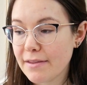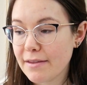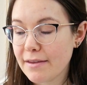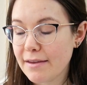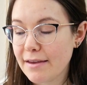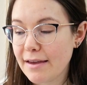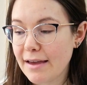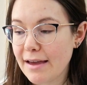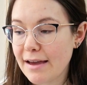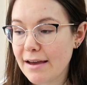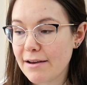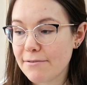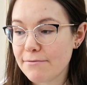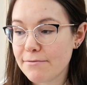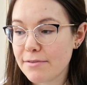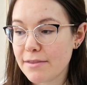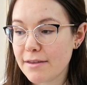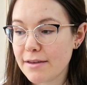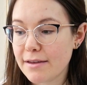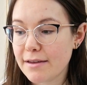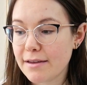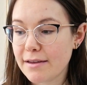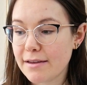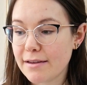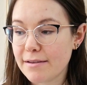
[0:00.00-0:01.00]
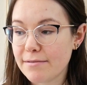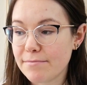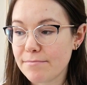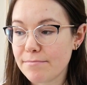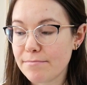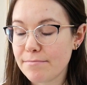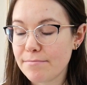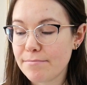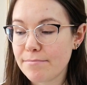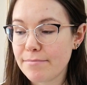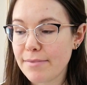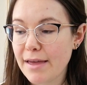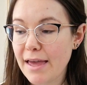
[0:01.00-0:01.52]
have the
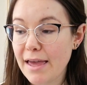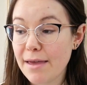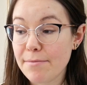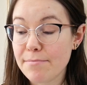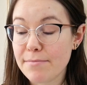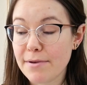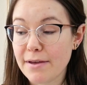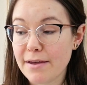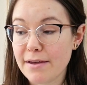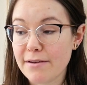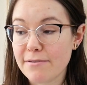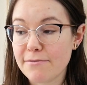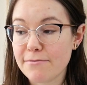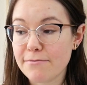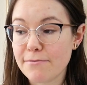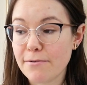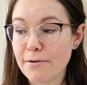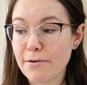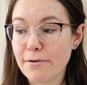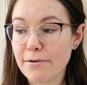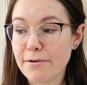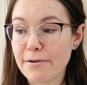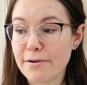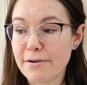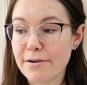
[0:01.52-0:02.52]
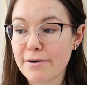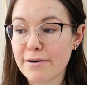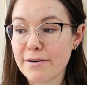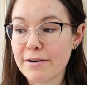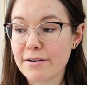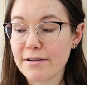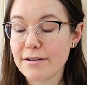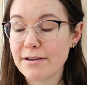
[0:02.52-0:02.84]
paper for